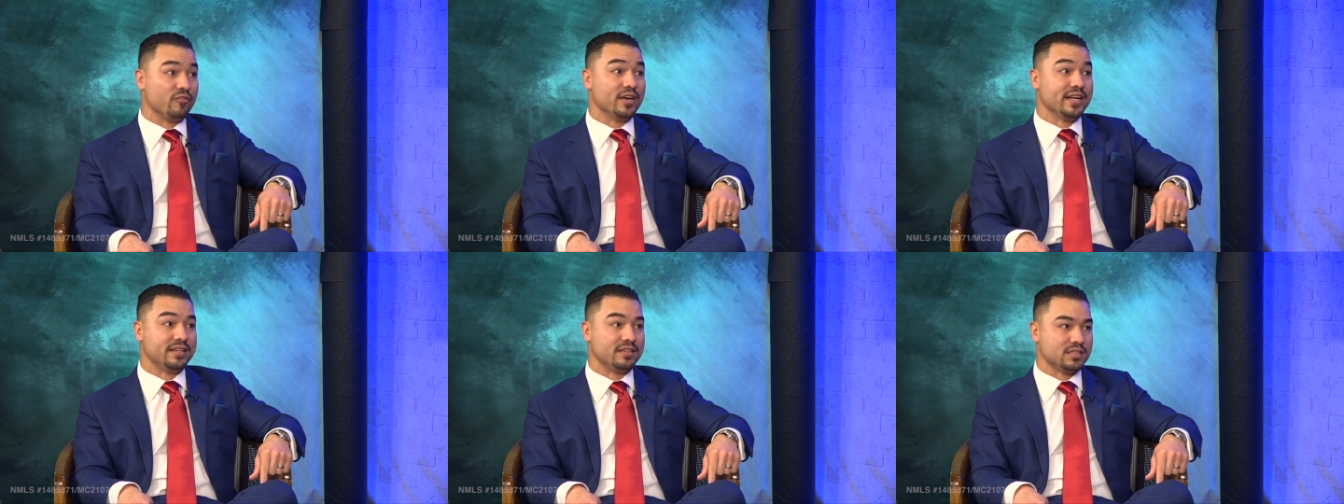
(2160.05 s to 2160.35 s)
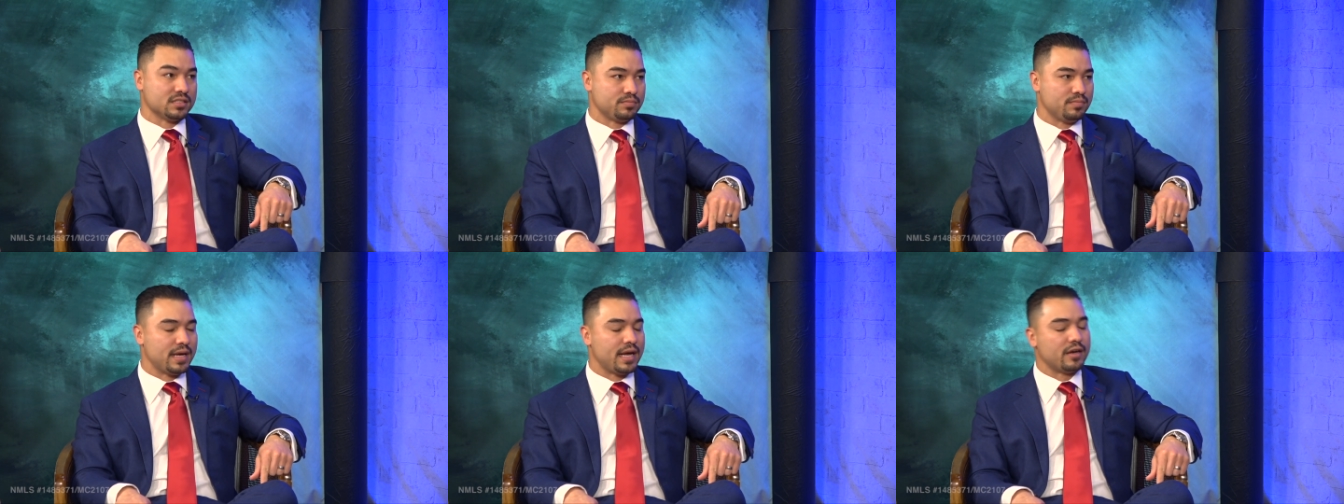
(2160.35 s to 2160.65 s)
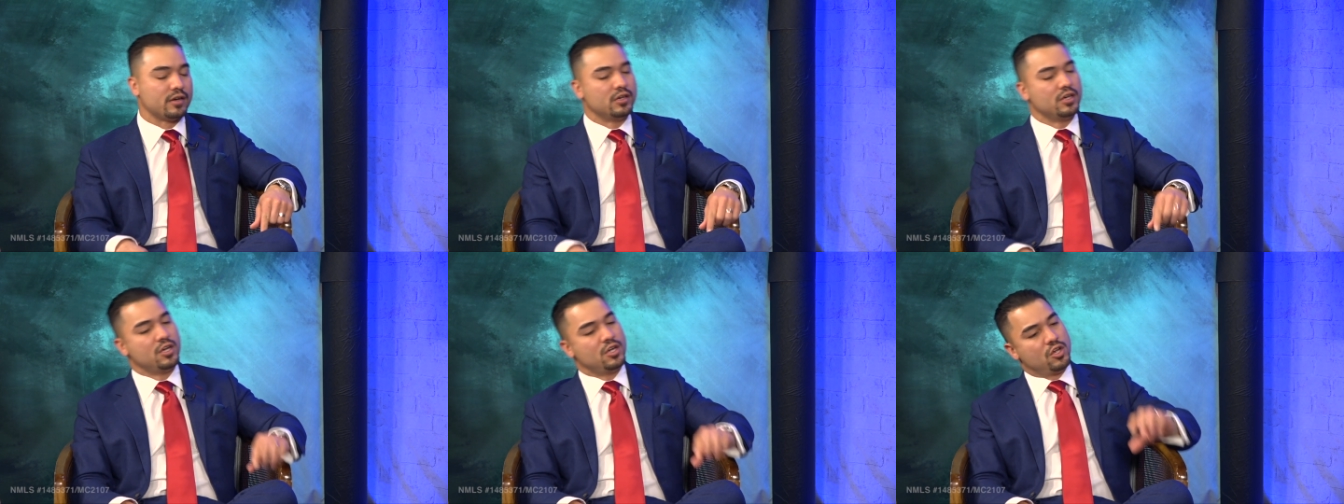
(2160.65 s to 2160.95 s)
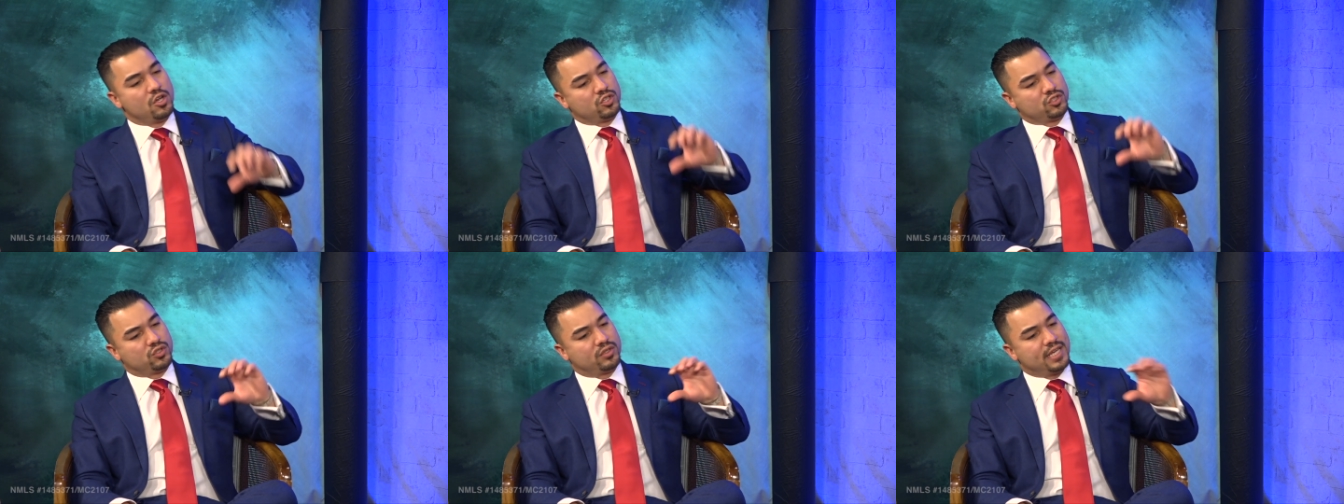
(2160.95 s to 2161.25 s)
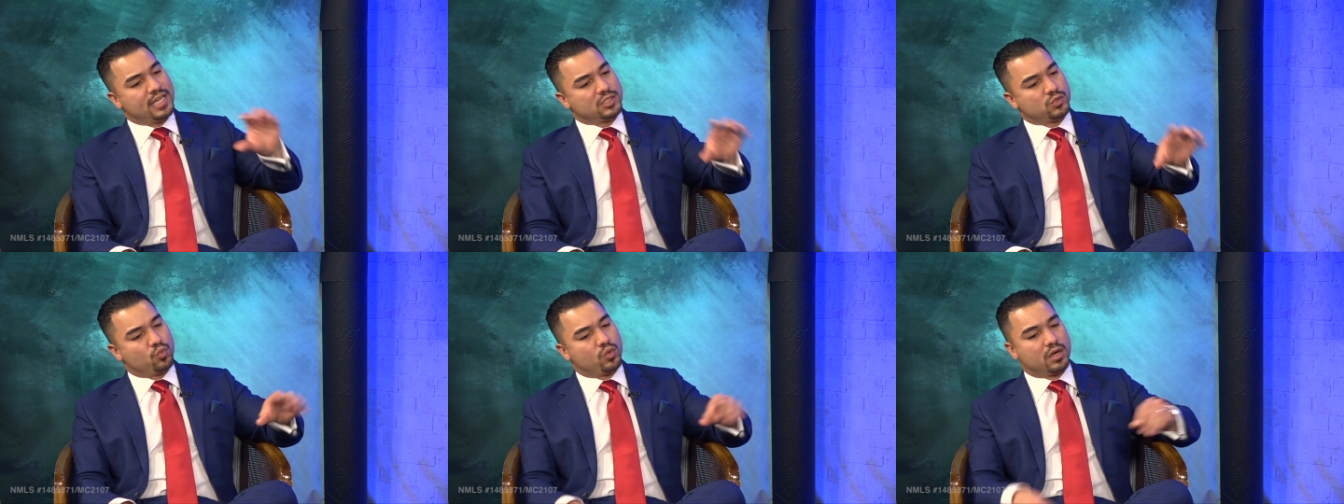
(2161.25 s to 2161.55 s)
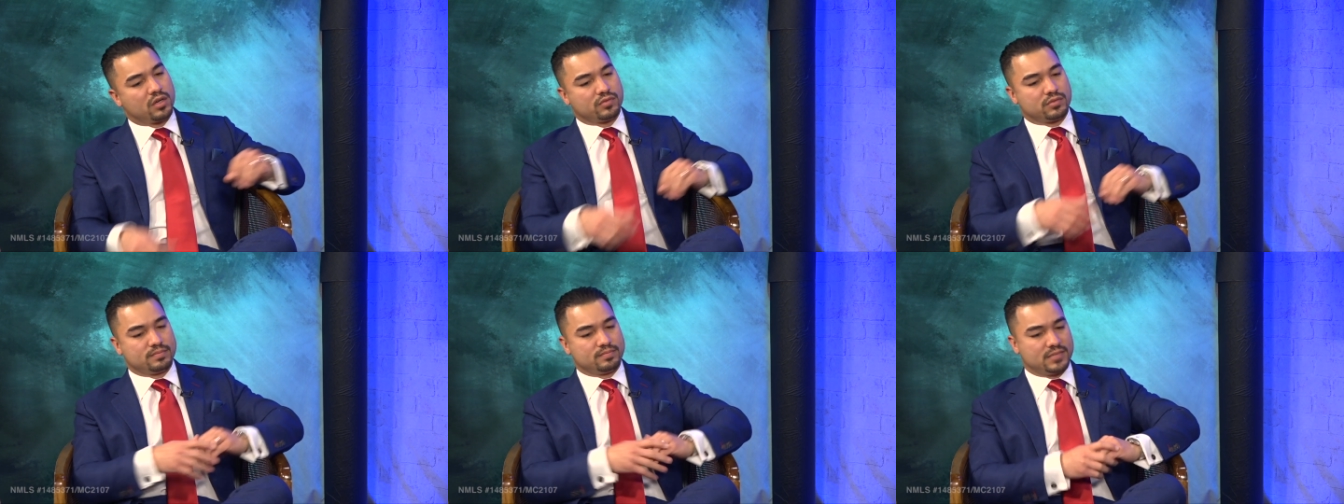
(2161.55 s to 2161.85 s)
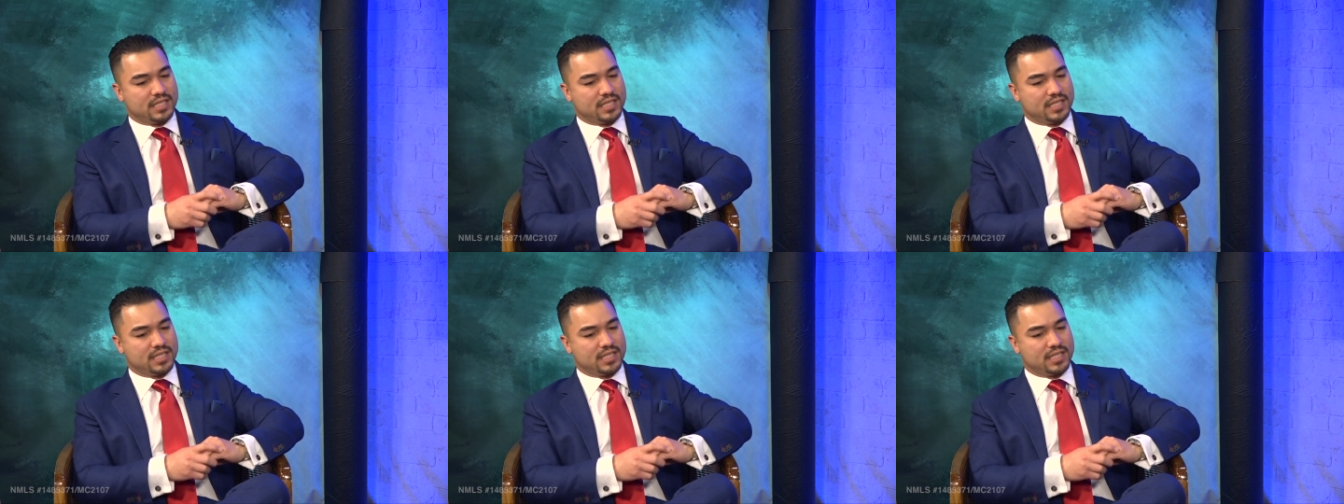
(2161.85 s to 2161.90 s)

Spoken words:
really does matter. So that's one of them.